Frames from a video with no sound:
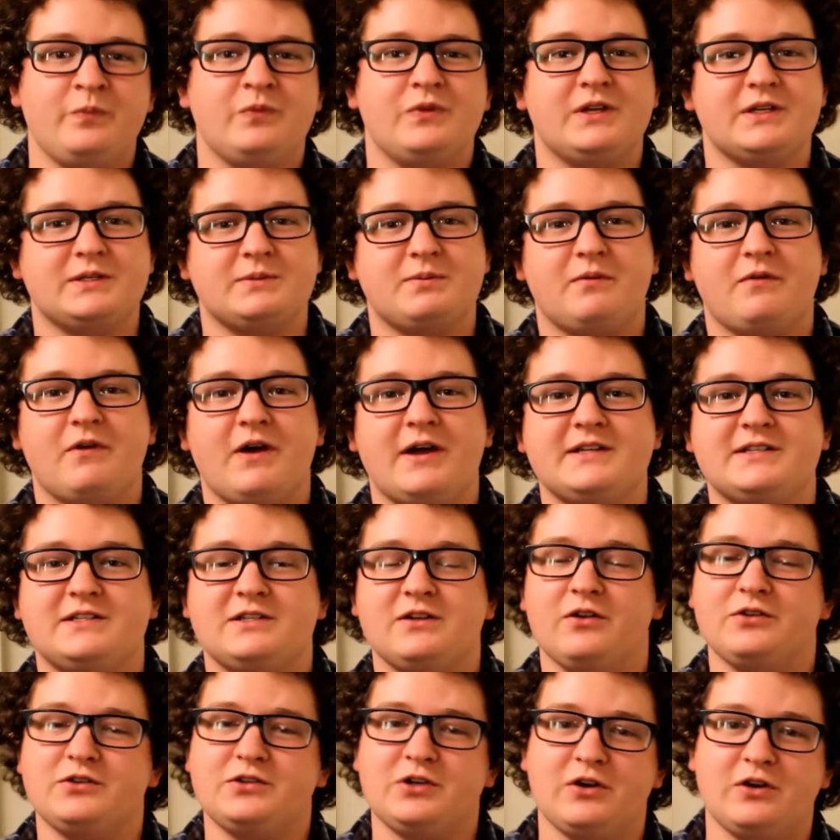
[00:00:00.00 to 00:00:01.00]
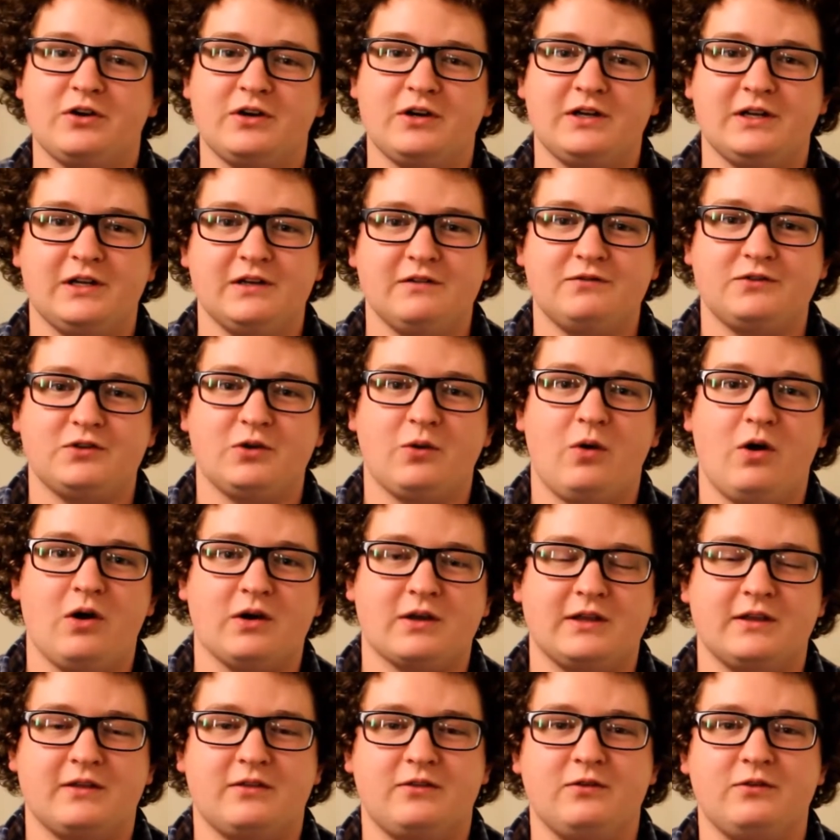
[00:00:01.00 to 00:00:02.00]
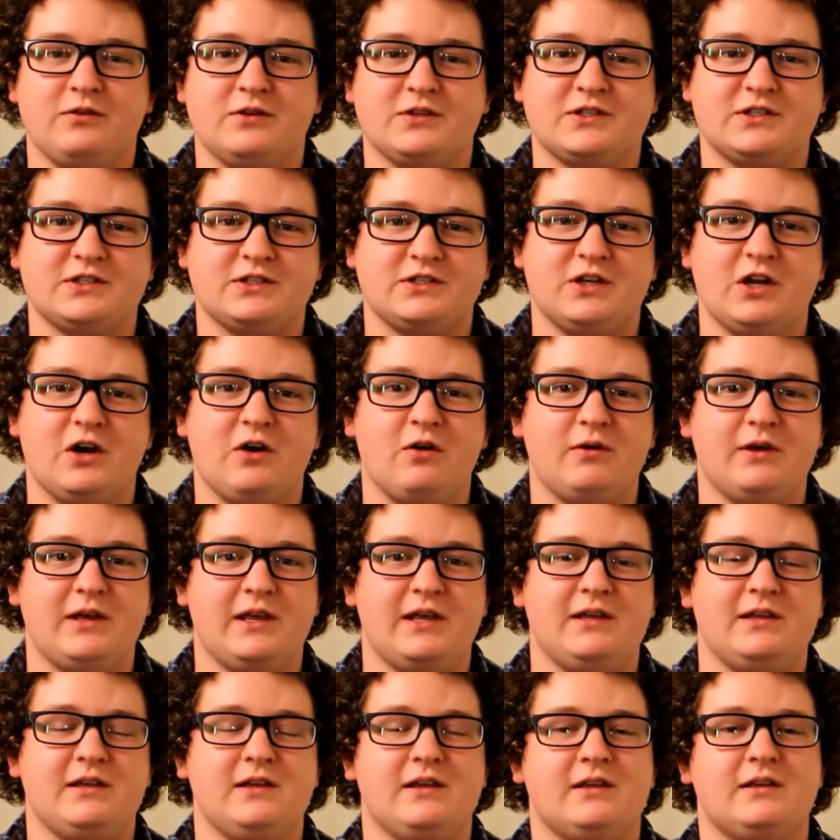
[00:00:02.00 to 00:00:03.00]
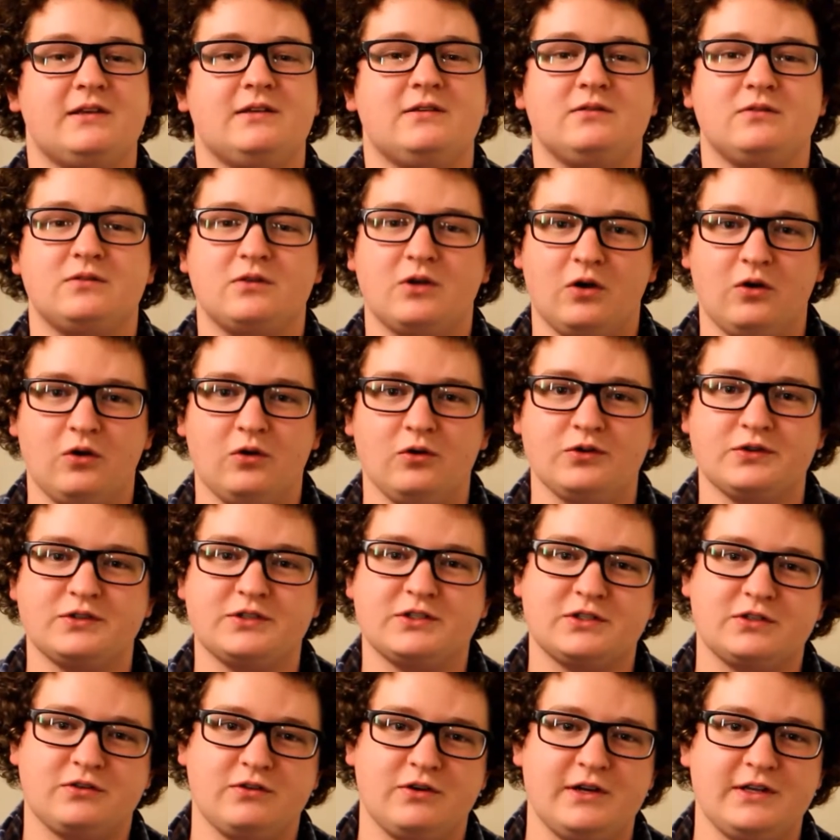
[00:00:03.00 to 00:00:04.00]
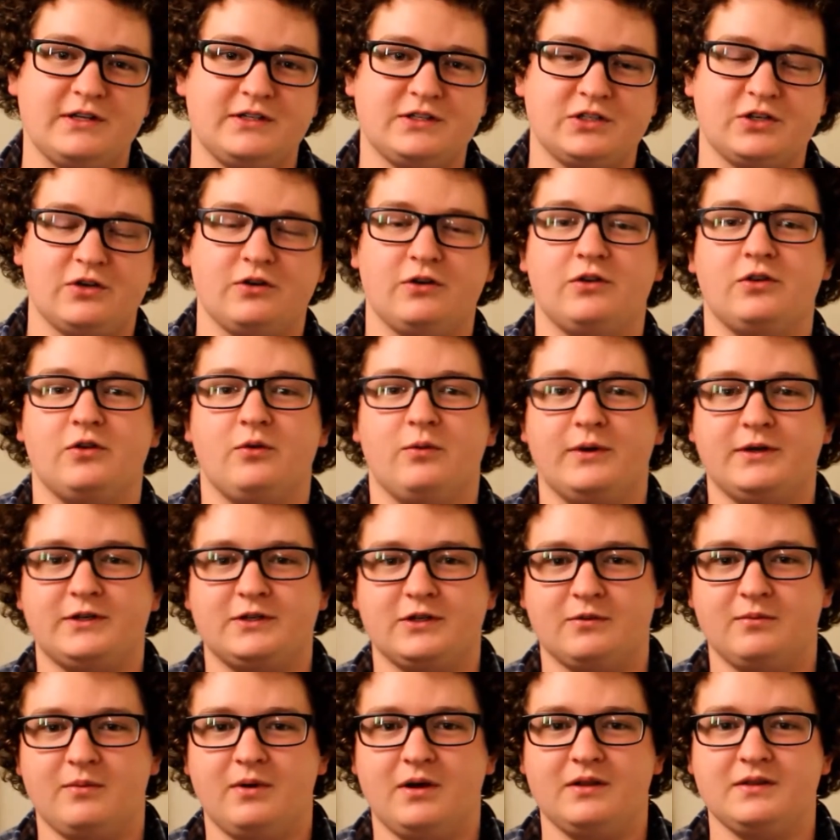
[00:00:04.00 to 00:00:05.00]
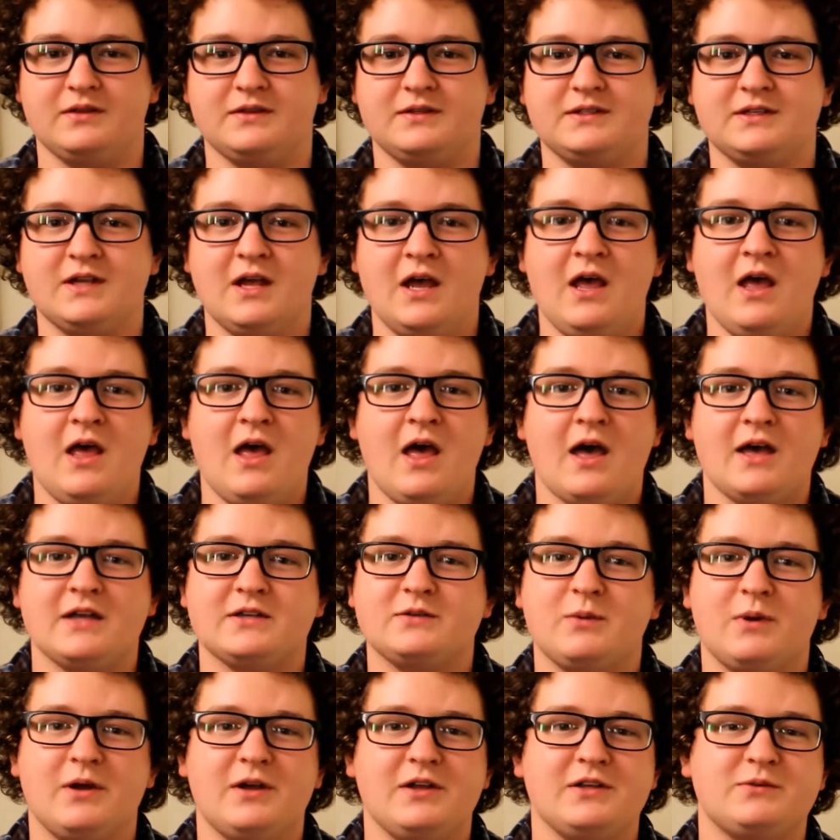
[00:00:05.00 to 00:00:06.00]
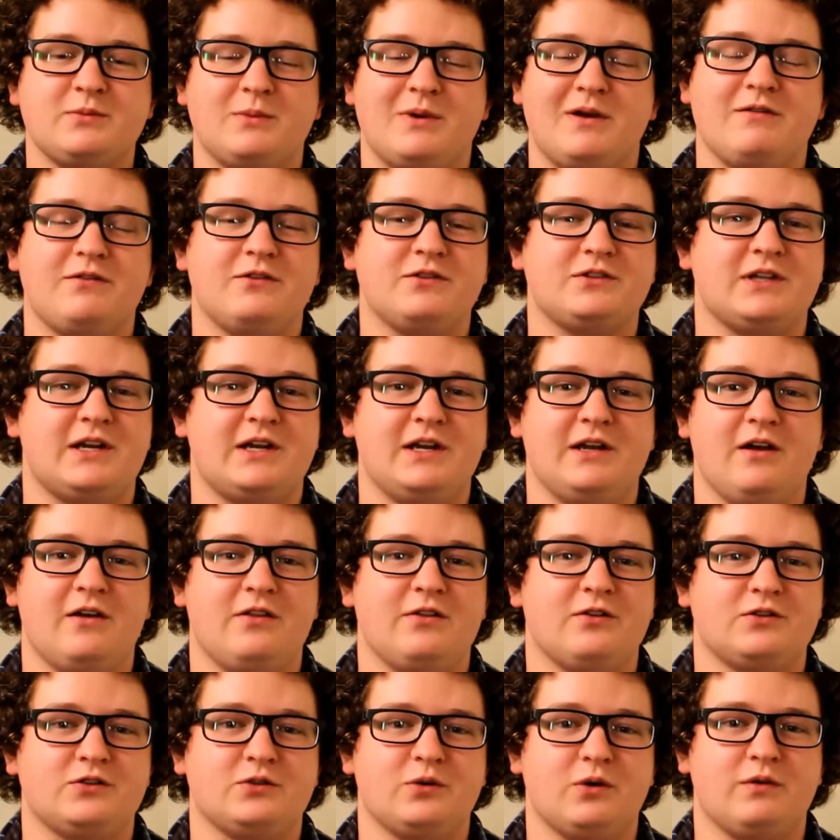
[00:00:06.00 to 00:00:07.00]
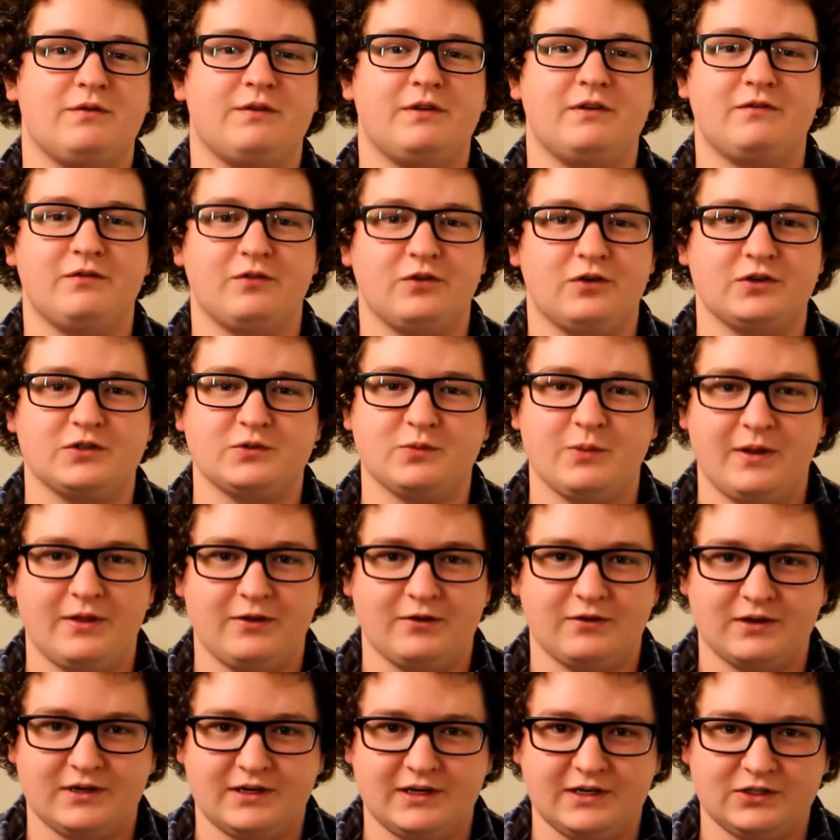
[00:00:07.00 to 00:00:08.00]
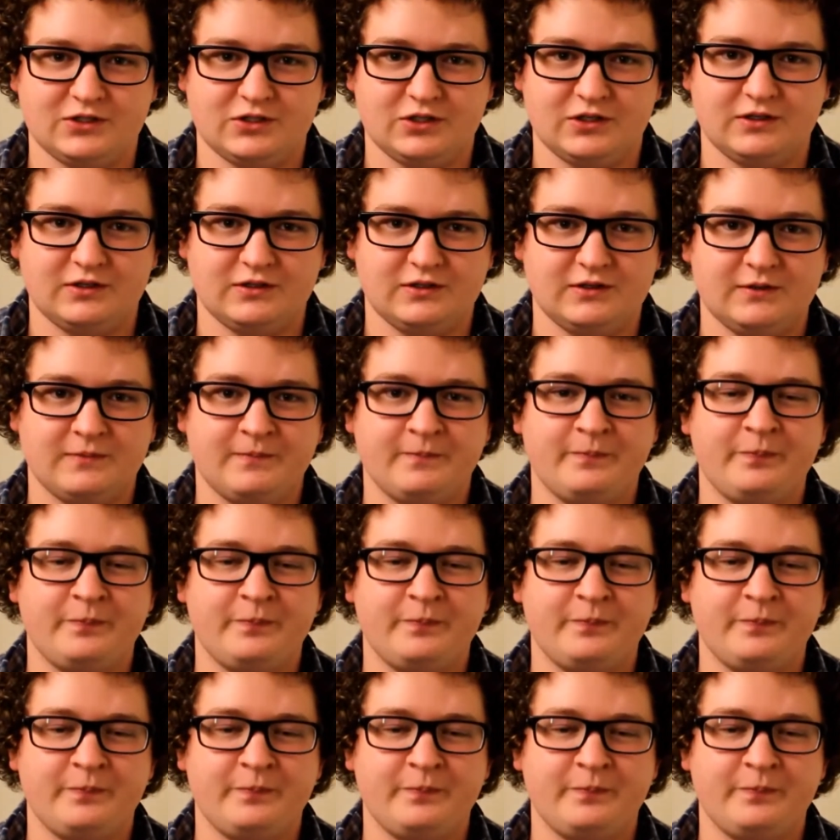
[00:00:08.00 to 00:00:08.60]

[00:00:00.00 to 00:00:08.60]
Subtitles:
This provides an alternative to walking through the snowy and cold streets during the winter months, as well as whenever there's any other sort of adverse weather condition.